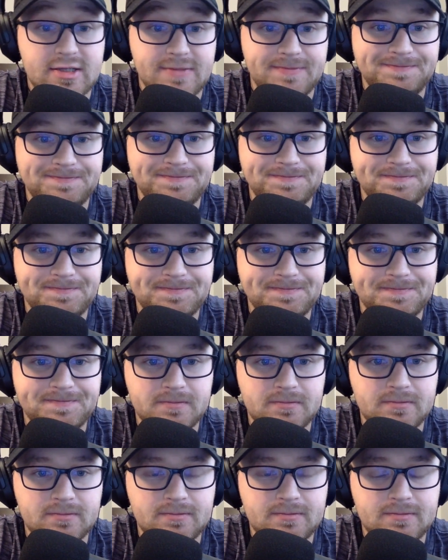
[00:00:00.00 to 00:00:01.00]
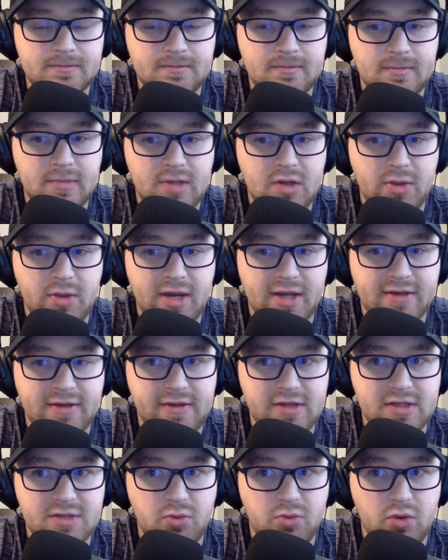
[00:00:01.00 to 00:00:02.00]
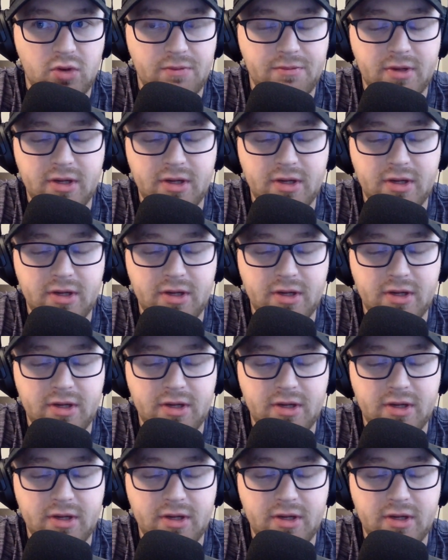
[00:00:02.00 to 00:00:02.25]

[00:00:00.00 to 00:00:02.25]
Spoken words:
that we got to this point,